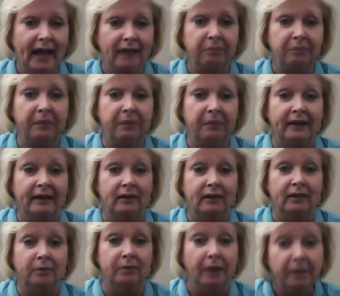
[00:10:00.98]
but they're
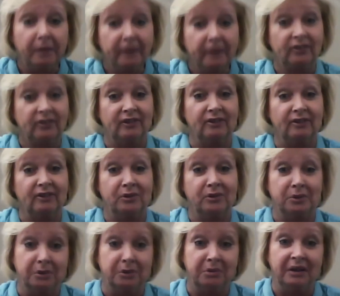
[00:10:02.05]
publicists
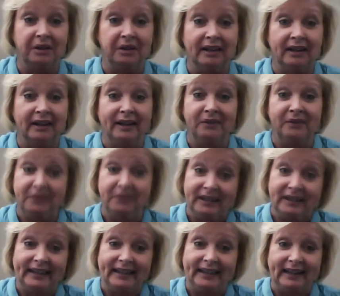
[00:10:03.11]
who really
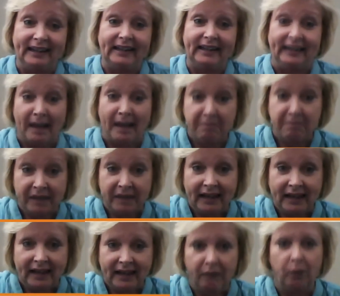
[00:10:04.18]
get me and
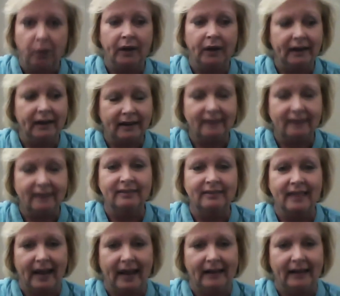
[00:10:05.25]
what it is that
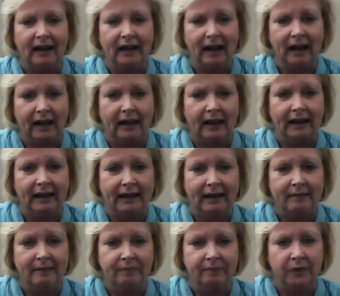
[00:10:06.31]
I
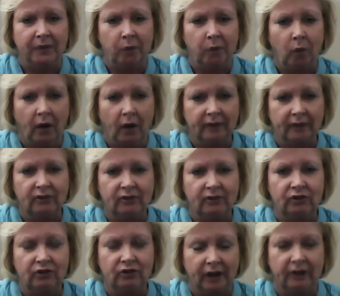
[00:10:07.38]
want to
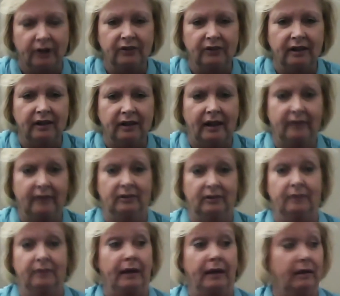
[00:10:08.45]
share
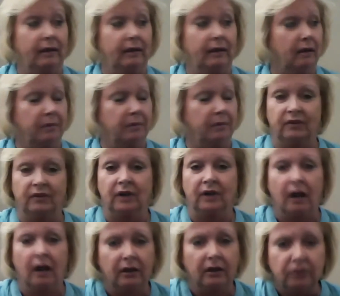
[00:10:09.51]
I call myself a
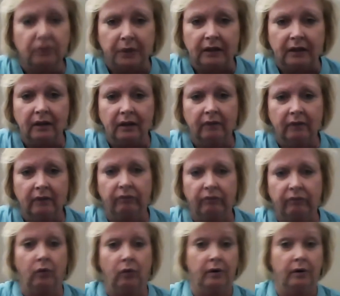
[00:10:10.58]
conduit
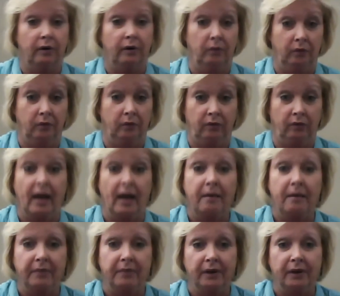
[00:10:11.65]
for them,
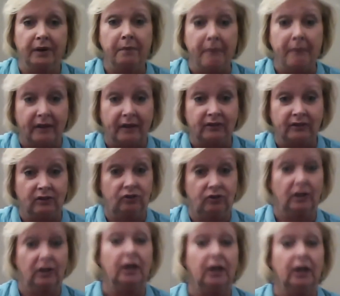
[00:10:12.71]
their message,
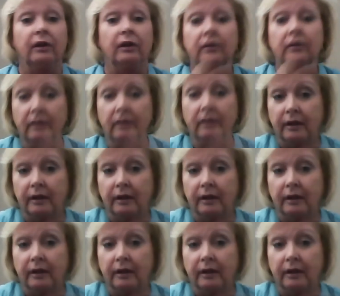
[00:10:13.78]
the